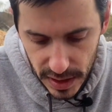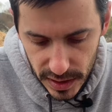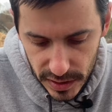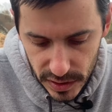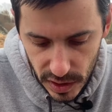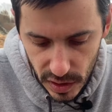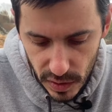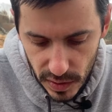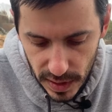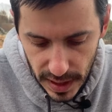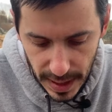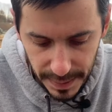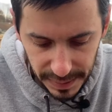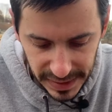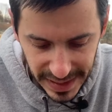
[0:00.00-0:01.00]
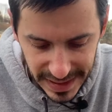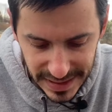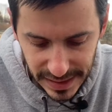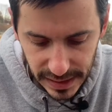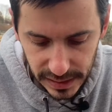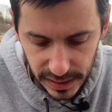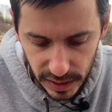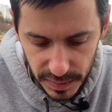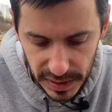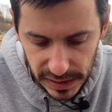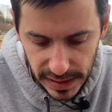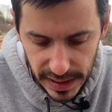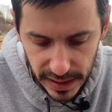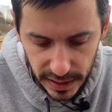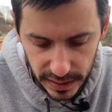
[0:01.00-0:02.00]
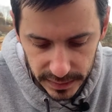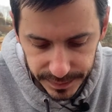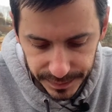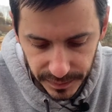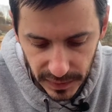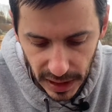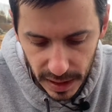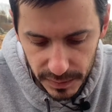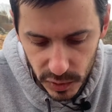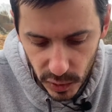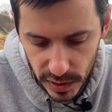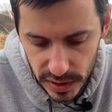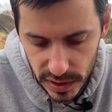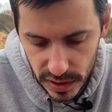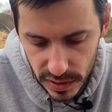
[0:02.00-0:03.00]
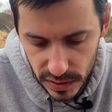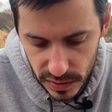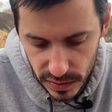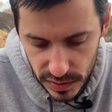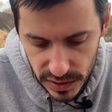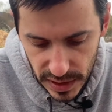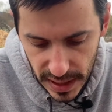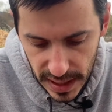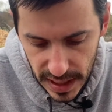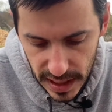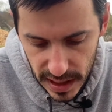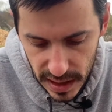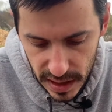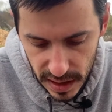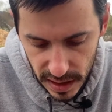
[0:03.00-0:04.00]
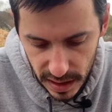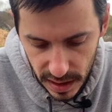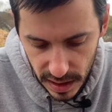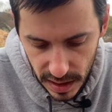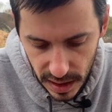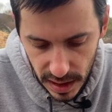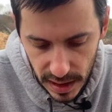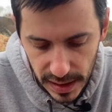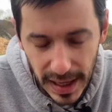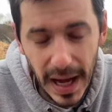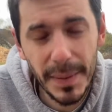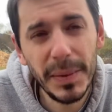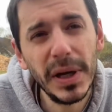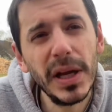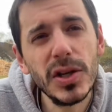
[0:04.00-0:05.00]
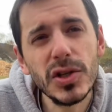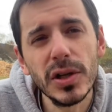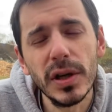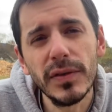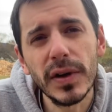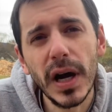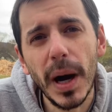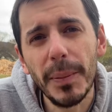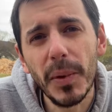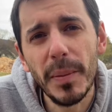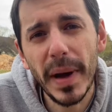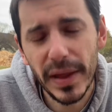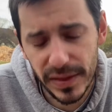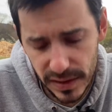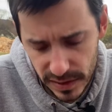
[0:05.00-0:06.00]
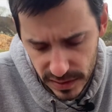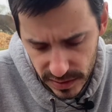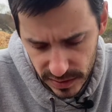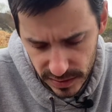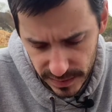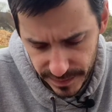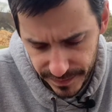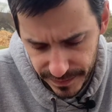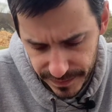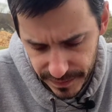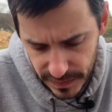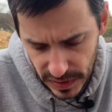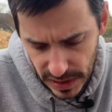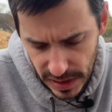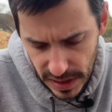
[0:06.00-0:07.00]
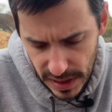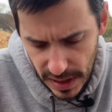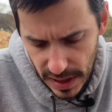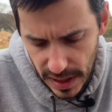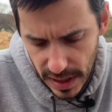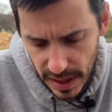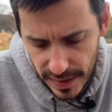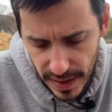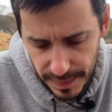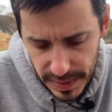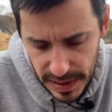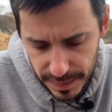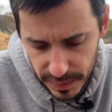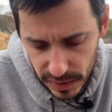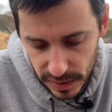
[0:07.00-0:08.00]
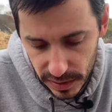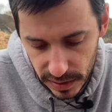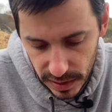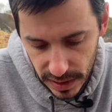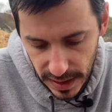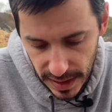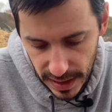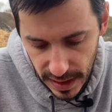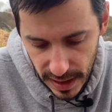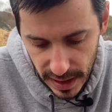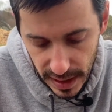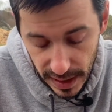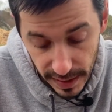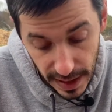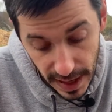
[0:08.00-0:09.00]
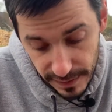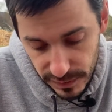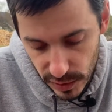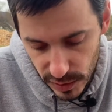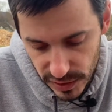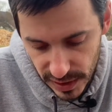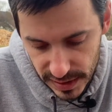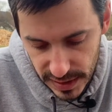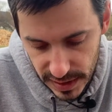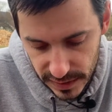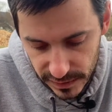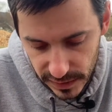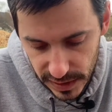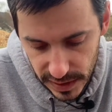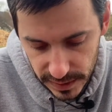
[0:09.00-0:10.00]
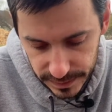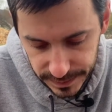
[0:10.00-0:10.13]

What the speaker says: So I'm planting a little bit later, and I'm going to use a combination of a couple methods that people have used successfully.